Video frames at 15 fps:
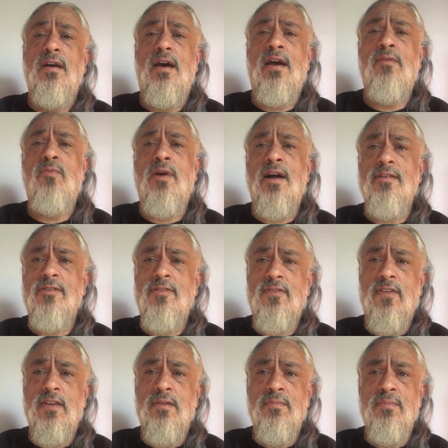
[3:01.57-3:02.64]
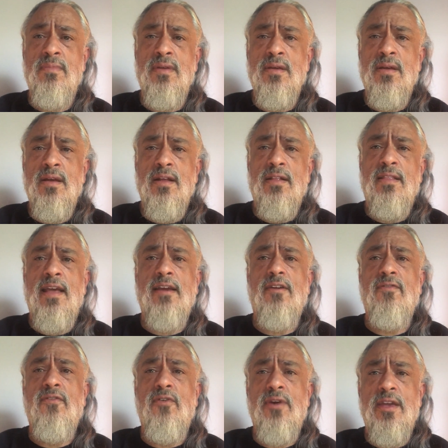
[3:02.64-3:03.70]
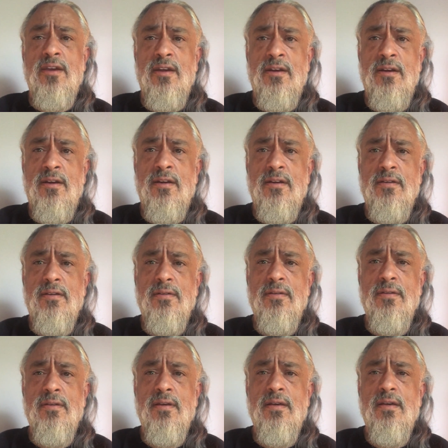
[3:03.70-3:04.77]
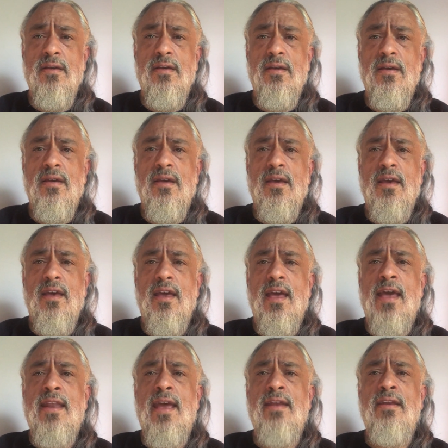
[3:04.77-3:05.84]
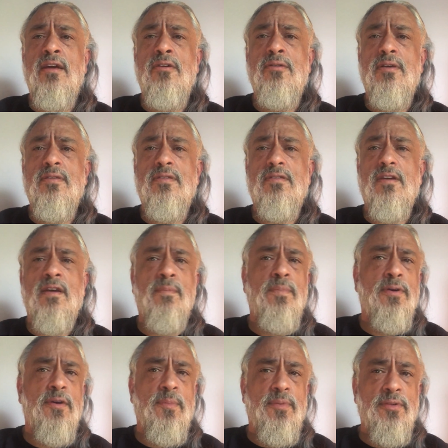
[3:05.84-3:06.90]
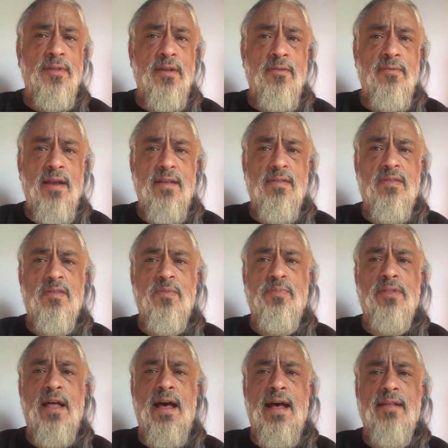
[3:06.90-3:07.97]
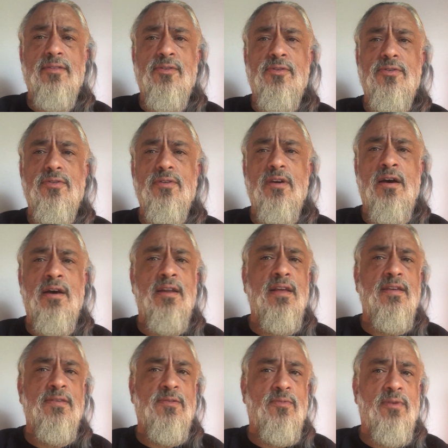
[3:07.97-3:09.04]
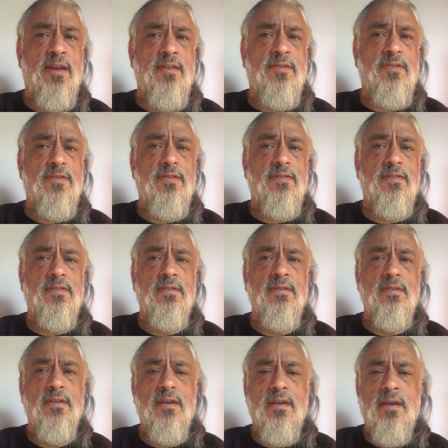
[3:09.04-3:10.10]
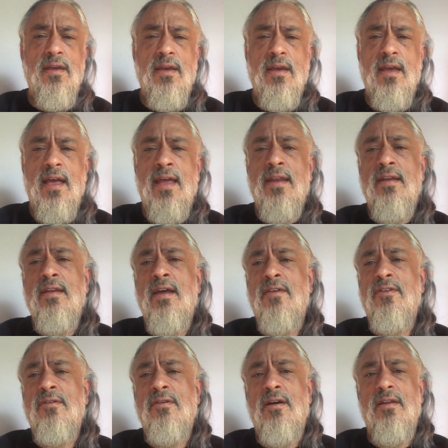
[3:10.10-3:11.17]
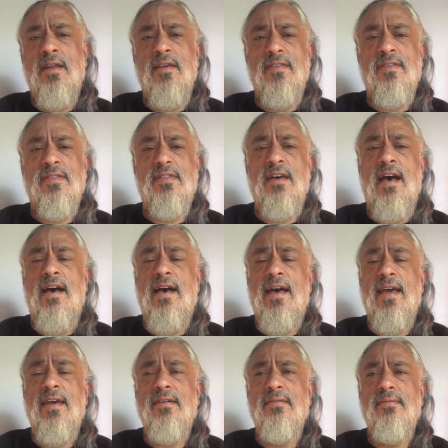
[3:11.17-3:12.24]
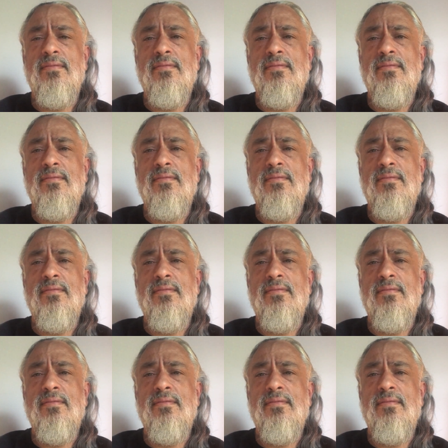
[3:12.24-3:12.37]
I watched him like a voyeur, and I noticed a purple and red splotch on his wrist and another on his thigh.